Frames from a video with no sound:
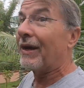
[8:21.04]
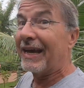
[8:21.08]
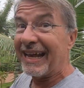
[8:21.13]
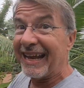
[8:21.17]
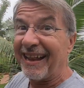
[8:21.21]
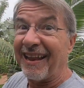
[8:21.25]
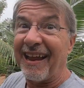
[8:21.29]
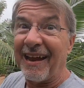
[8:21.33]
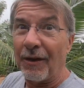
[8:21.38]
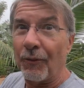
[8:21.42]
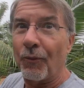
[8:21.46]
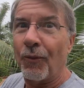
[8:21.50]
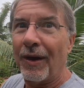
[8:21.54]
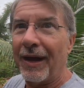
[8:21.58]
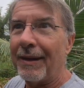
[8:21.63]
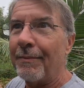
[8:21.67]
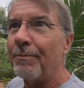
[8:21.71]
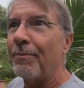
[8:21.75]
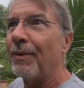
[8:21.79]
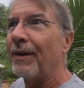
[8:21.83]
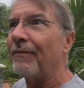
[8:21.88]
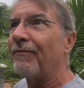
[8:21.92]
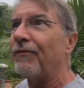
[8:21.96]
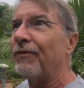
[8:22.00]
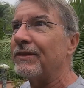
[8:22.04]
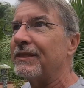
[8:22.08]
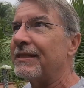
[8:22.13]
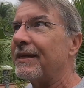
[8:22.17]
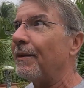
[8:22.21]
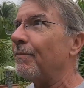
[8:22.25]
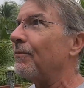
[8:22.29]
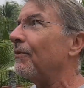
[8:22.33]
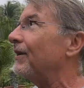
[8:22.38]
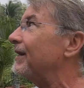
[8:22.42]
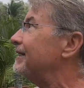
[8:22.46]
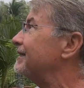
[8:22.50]
get a lot of wind, but for
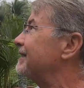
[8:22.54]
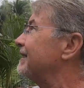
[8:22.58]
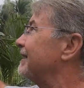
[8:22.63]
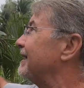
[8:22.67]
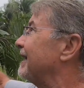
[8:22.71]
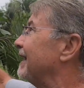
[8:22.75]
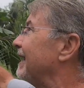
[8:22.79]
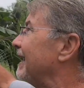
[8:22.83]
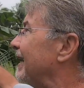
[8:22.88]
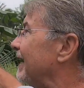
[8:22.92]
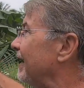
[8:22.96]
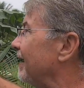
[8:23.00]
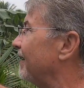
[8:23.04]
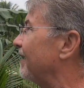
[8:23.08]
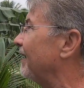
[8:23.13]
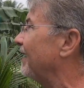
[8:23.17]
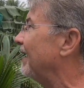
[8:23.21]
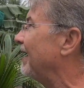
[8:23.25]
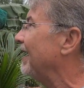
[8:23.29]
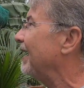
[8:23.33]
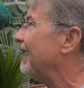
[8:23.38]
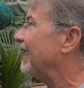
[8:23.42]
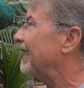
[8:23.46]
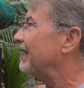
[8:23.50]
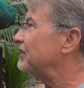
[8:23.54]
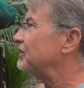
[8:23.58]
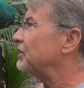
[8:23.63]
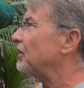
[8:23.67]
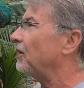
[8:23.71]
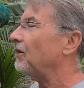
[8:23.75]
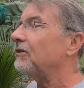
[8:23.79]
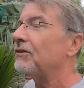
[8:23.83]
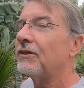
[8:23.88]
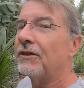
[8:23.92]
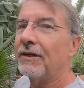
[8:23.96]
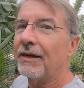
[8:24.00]
some reason here it's
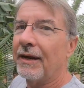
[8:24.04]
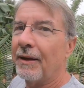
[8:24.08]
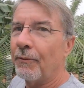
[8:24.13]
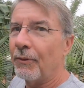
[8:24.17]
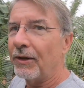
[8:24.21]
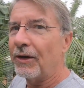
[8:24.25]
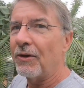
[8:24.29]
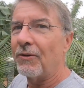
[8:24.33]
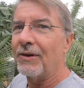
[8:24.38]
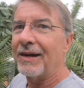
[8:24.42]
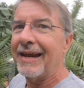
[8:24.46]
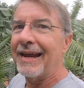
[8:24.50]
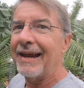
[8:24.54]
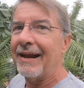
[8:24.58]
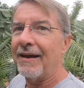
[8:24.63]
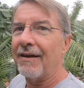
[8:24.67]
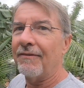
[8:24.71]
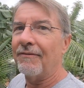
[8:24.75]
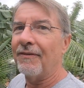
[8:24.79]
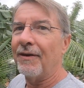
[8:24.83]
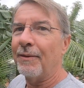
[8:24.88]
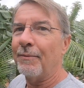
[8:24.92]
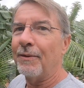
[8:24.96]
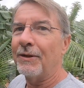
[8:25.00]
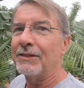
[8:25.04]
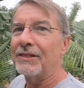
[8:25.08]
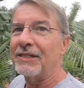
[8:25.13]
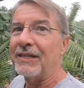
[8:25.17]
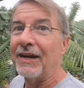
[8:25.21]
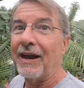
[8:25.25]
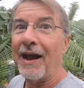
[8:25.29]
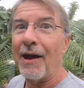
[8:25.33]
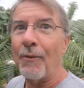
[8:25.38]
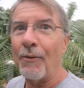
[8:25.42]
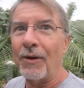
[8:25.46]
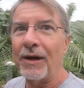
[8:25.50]
sheltered and we don't hear it very much
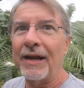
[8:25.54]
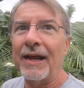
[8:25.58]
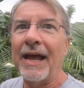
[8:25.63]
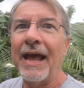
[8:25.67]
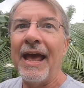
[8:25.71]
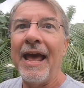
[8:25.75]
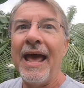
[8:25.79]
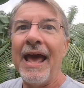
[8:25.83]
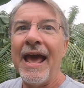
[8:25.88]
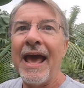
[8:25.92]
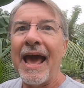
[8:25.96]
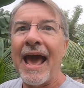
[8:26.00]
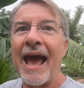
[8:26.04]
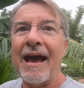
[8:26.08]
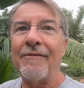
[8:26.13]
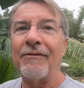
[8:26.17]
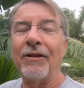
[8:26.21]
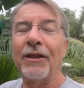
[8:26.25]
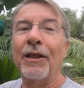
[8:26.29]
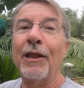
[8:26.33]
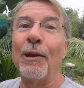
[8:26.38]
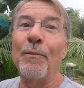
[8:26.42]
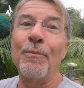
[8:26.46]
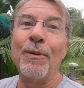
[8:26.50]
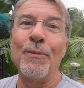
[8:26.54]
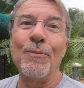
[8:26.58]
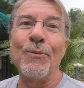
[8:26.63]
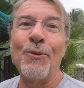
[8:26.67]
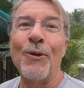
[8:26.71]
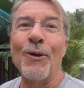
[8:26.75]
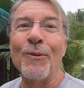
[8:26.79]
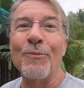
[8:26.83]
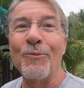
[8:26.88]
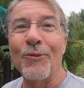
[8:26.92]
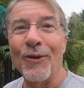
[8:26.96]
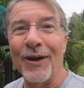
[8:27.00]
here. I want to have a little bit
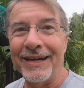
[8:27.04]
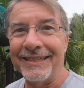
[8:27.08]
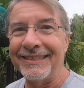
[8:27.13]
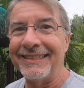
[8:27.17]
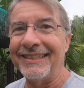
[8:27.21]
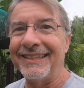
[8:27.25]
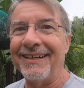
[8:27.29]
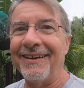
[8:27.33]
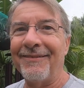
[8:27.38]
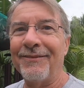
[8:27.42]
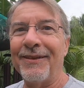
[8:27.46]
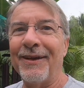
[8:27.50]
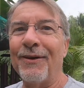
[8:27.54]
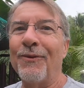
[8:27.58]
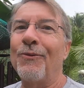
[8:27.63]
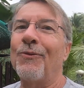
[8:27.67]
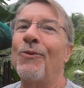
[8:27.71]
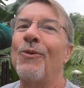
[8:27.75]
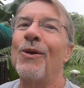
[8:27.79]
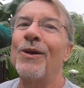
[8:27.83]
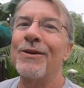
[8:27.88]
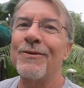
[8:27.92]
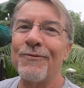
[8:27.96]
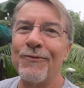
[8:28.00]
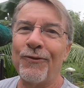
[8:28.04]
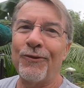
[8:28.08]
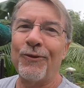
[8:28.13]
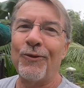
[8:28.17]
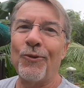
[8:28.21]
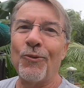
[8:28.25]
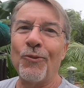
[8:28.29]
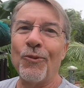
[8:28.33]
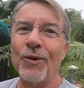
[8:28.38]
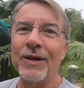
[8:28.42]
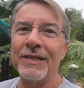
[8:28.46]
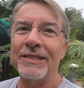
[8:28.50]
more present of that
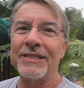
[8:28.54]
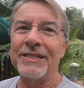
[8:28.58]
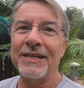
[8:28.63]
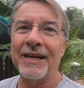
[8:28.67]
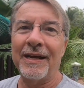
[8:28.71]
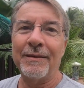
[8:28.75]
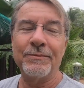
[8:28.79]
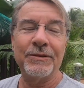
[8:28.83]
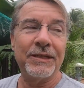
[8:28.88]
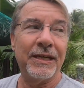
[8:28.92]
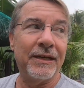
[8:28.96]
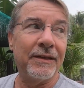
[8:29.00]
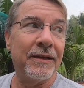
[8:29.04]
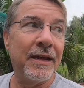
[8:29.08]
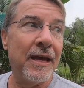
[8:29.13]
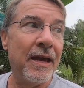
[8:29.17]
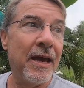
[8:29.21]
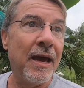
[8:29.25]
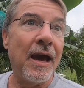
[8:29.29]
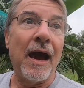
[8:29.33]
wonderful wind chime sound.